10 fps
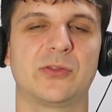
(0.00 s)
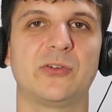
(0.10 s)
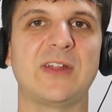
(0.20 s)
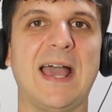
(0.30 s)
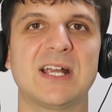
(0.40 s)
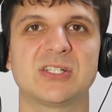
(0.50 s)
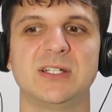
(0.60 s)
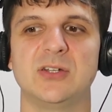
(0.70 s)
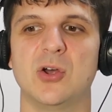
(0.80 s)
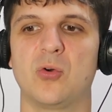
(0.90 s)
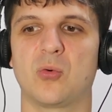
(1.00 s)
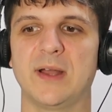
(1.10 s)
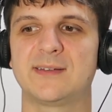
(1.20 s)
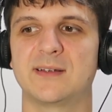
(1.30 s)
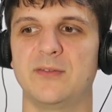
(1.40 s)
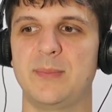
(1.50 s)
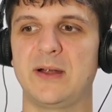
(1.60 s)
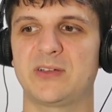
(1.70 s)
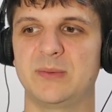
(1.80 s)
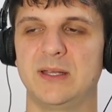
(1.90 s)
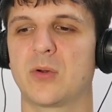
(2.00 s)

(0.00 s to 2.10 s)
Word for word: there's actually no risk of embarrassment,